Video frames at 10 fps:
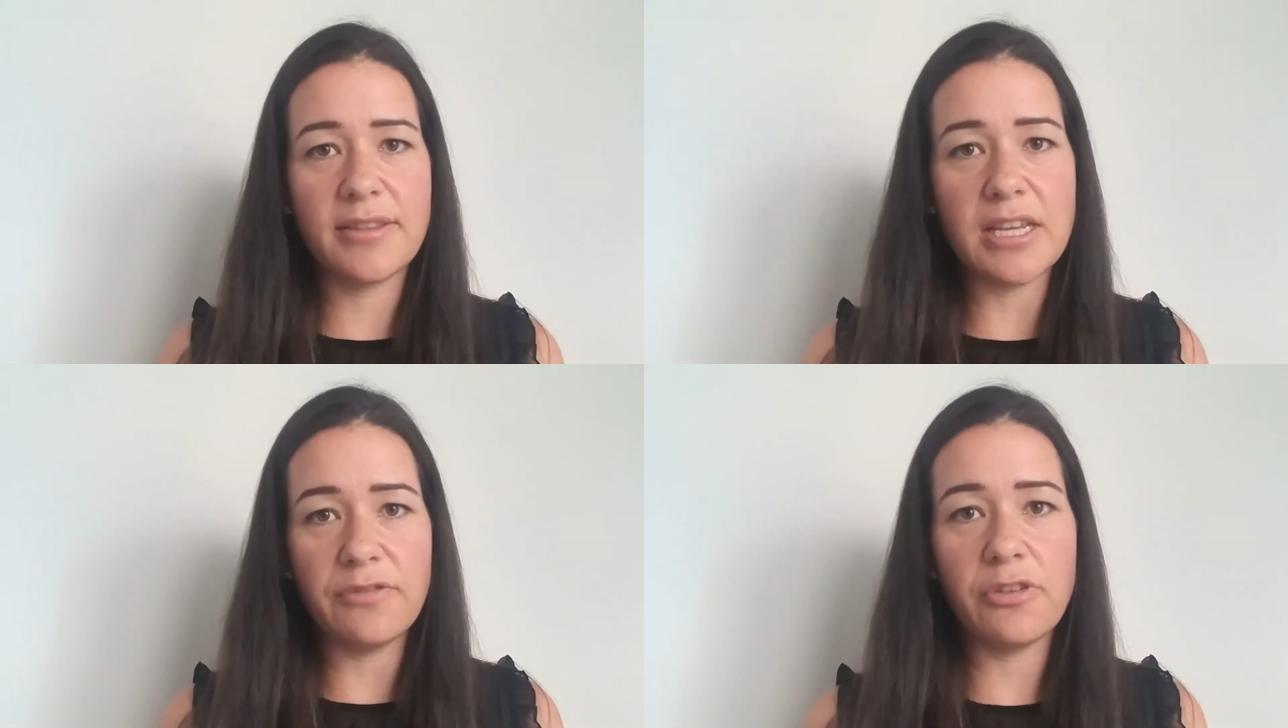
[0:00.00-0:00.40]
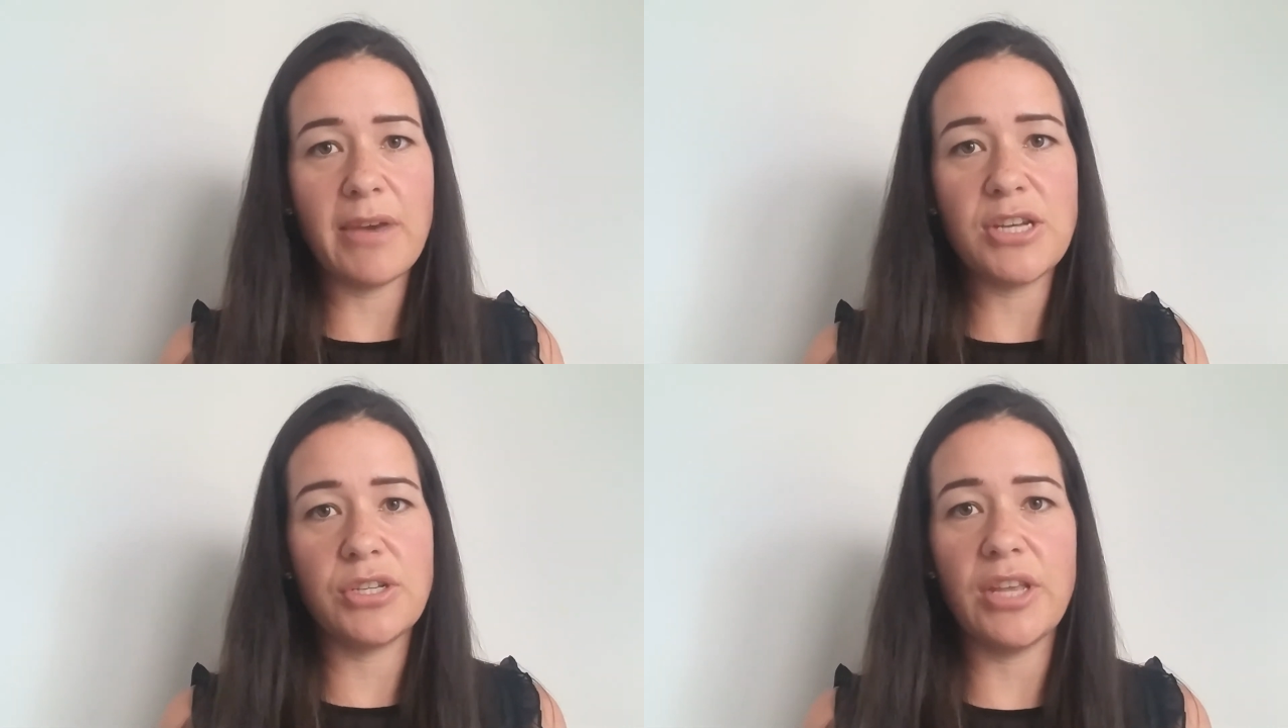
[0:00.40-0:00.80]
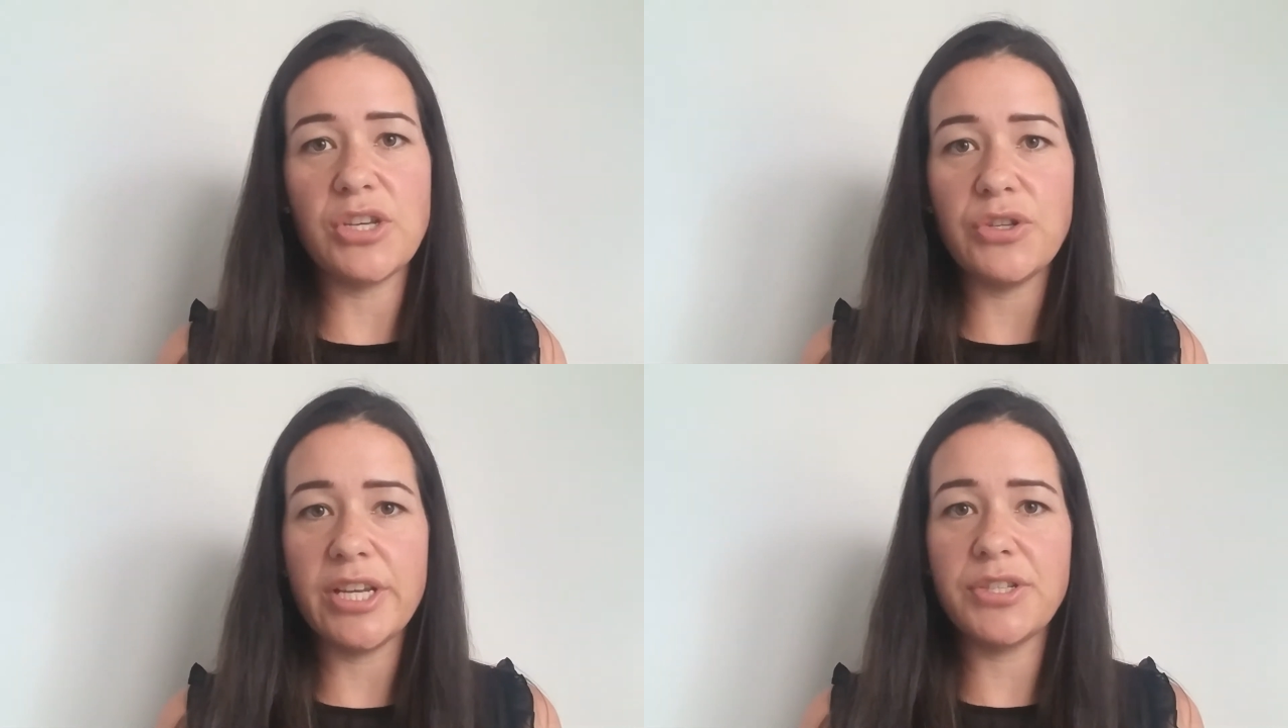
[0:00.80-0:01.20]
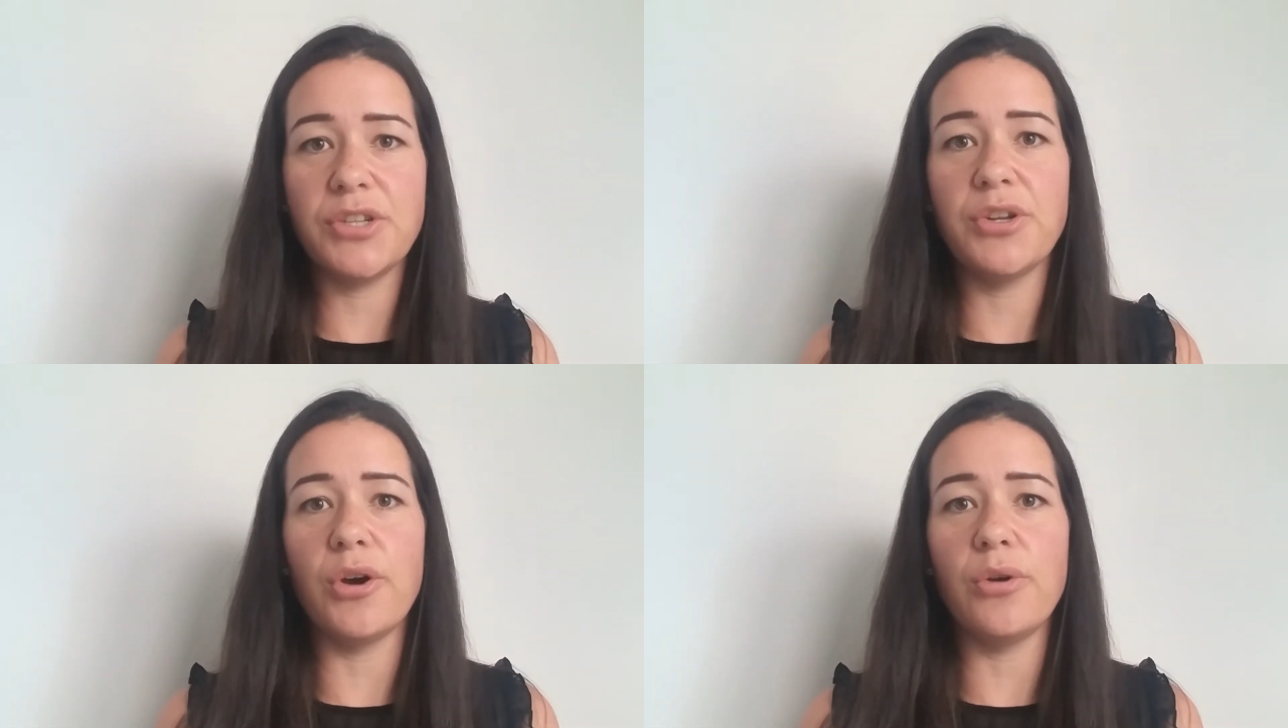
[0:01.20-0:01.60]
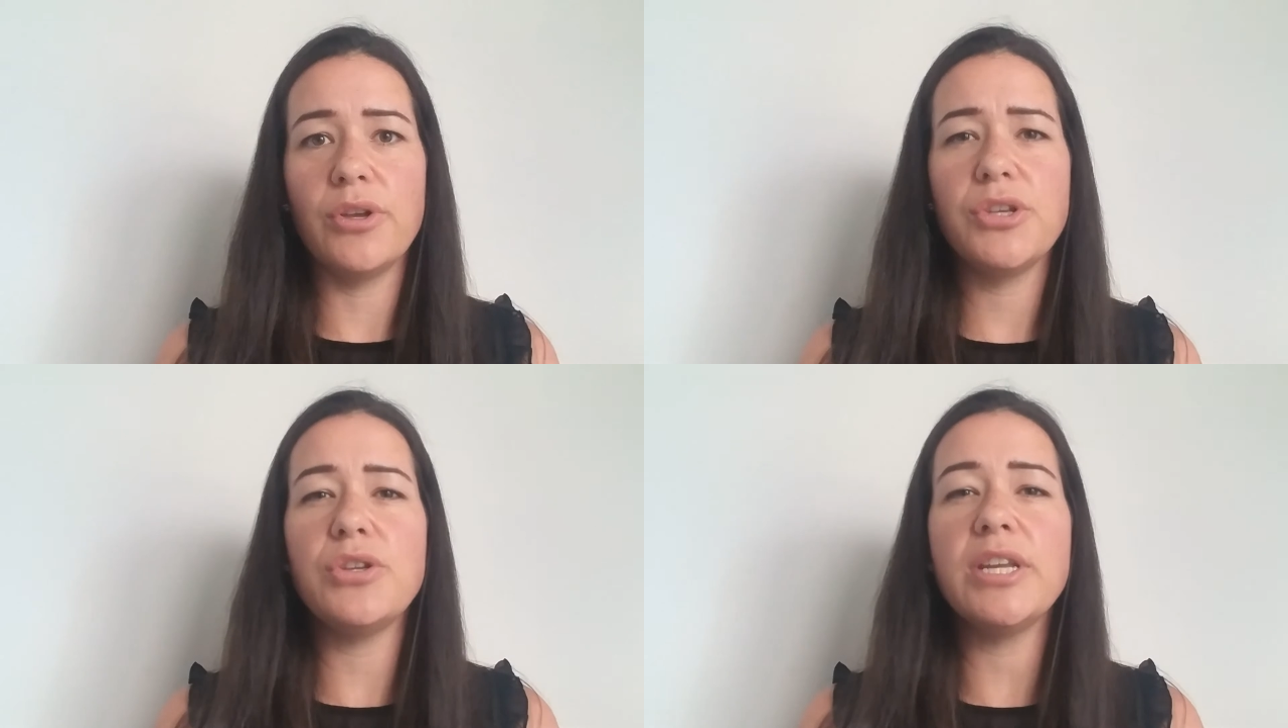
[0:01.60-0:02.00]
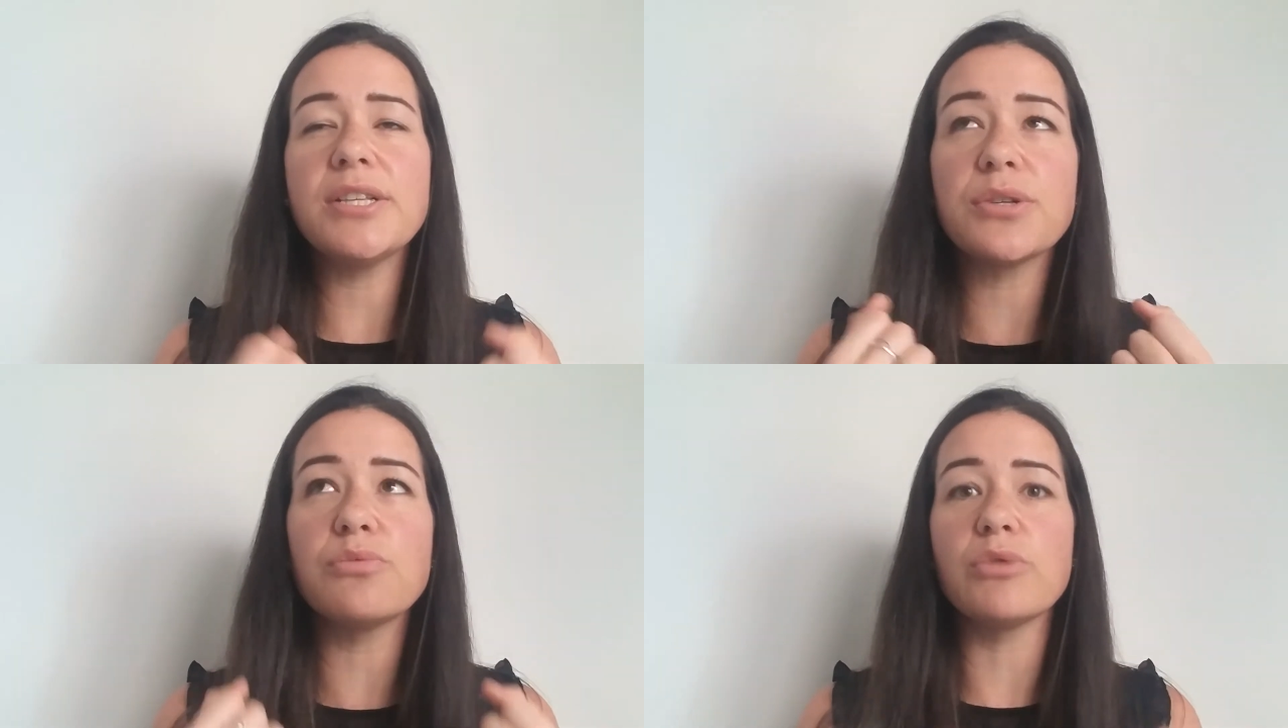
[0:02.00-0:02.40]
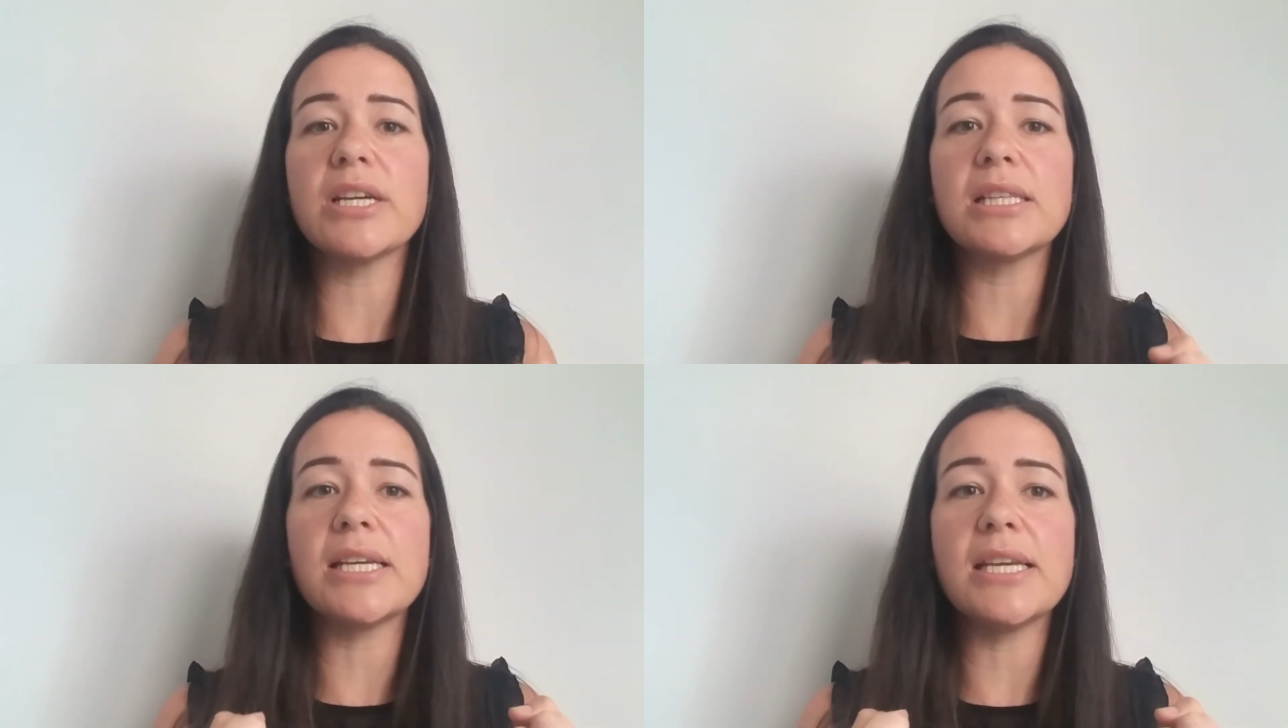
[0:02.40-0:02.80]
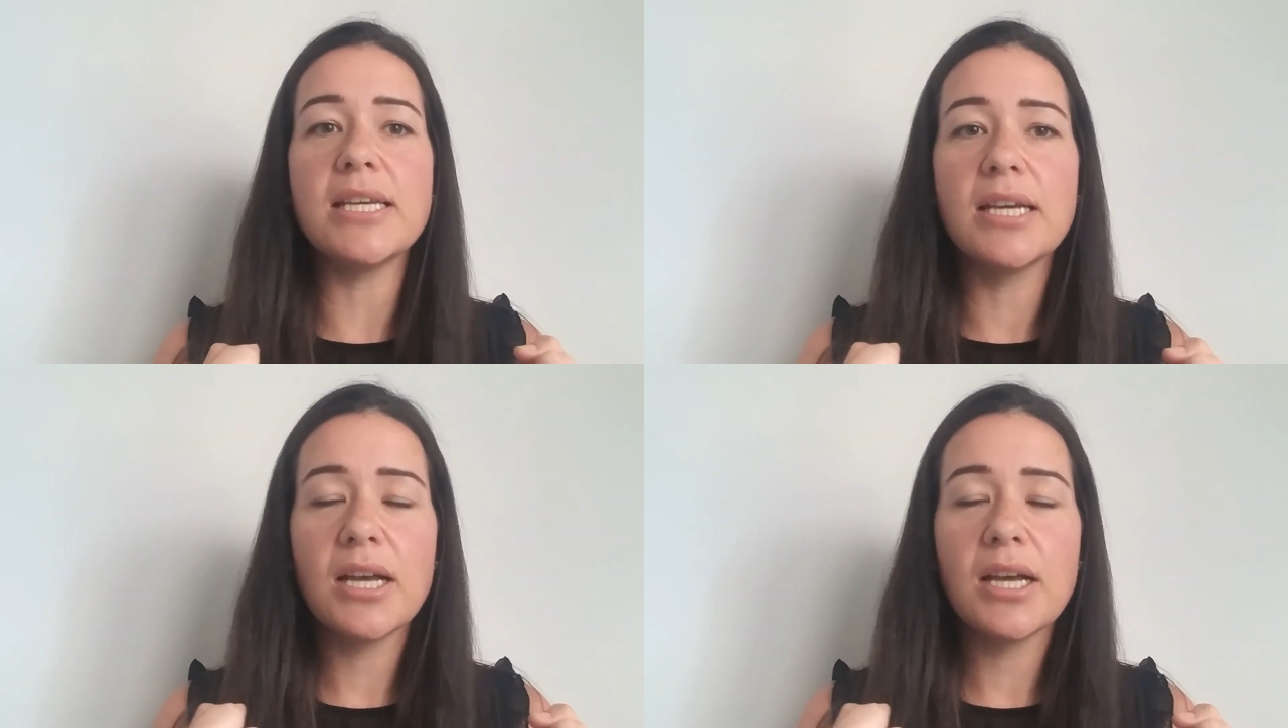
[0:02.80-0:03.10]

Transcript: the information that you need to know, you need to really